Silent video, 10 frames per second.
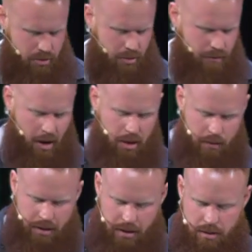
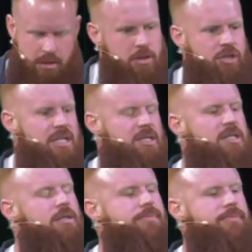following
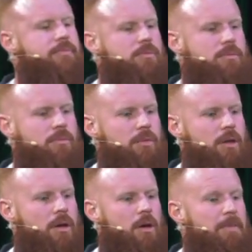Jesus.
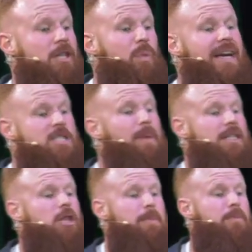Because we expect
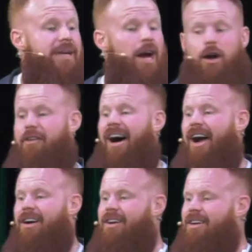other people to carry our
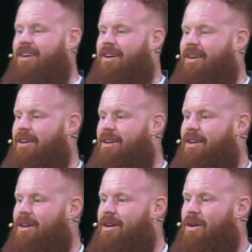fire.
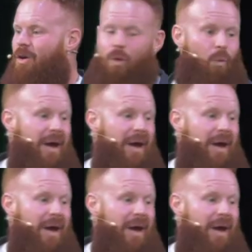We